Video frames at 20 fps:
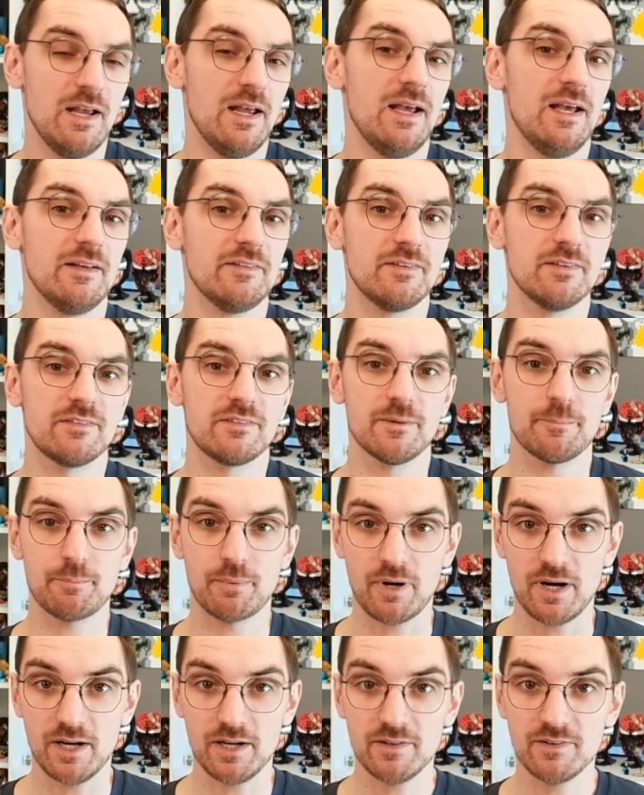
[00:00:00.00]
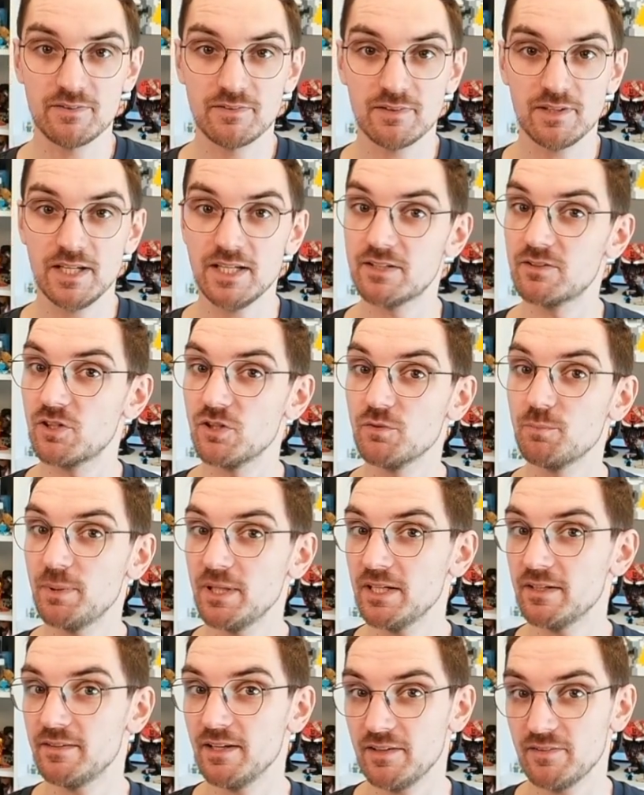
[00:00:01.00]
As it's a price, it could
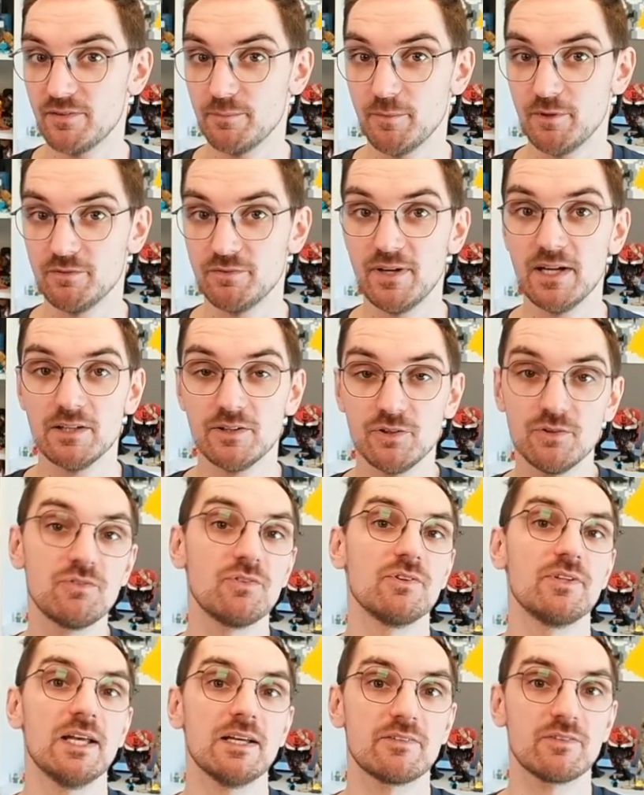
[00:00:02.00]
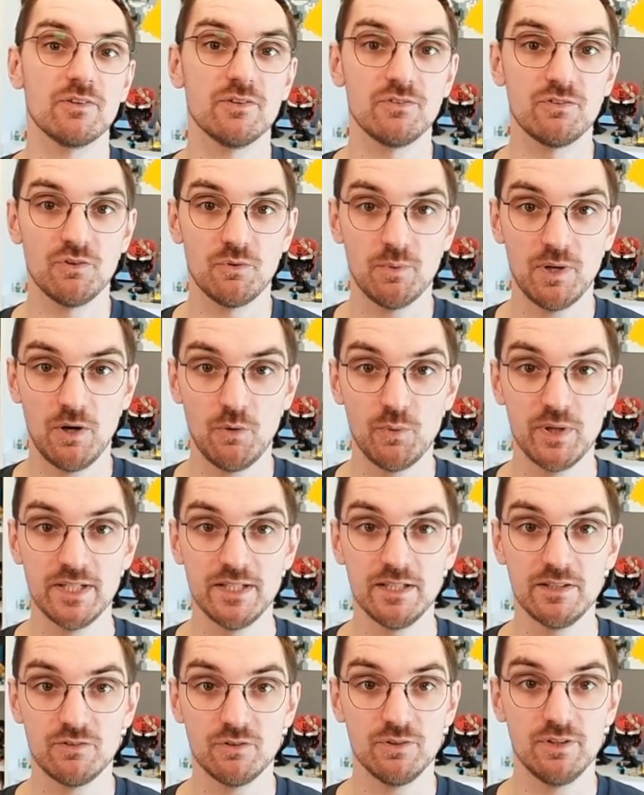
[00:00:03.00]
be a decimal value, so that's also what we
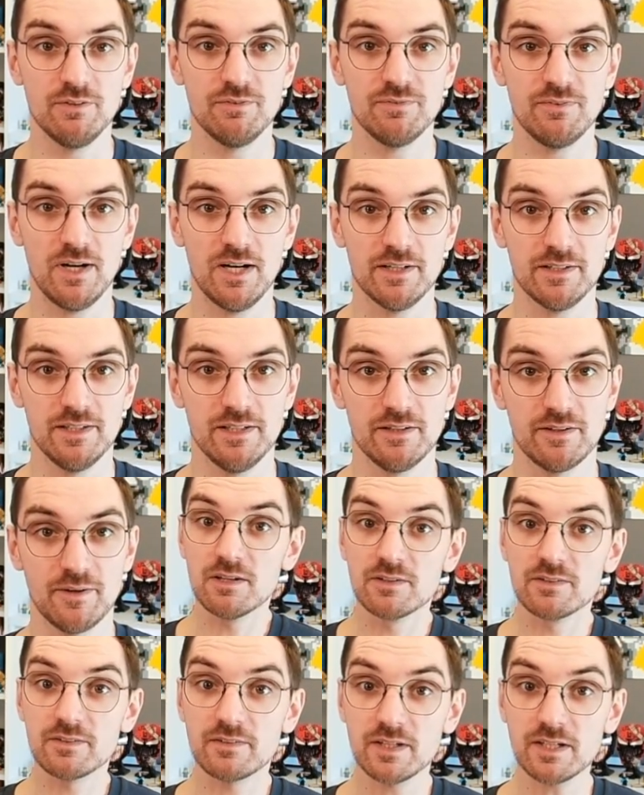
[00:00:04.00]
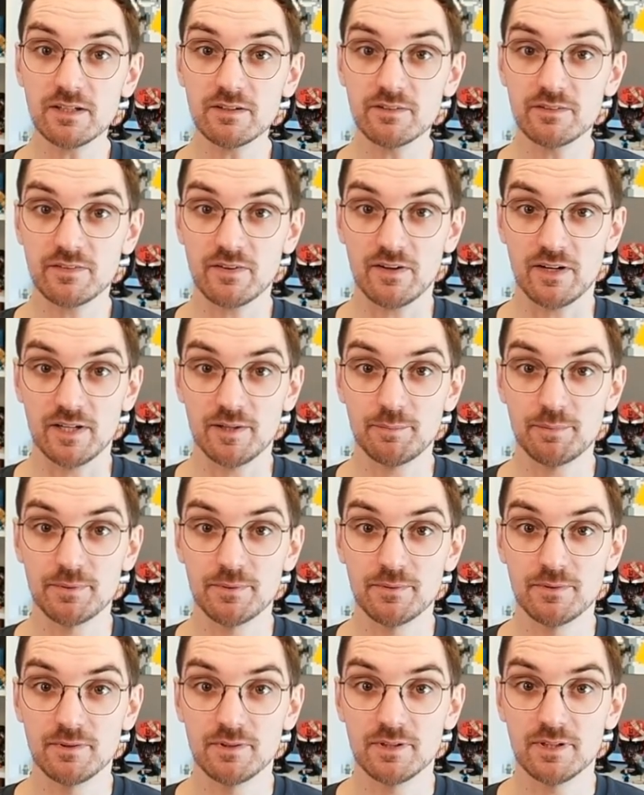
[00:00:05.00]
need to define here. Sticker type
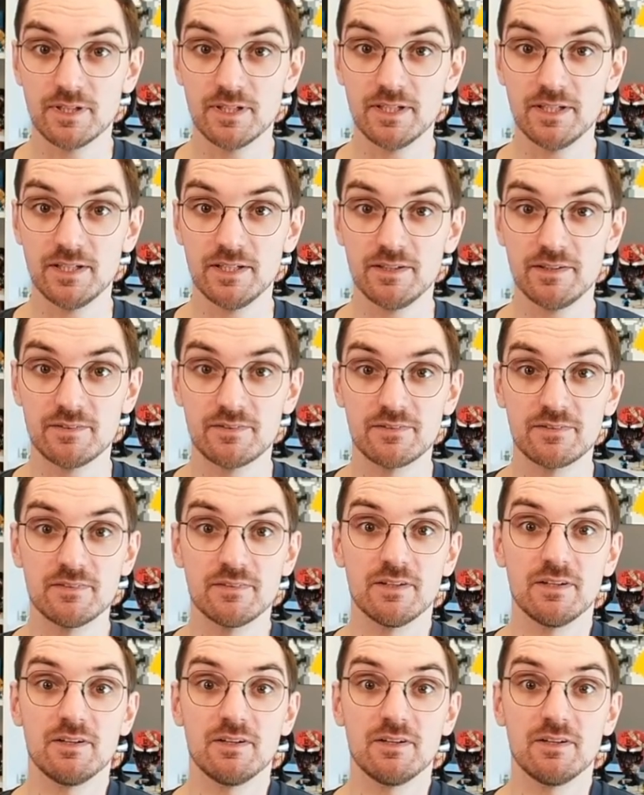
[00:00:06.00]
is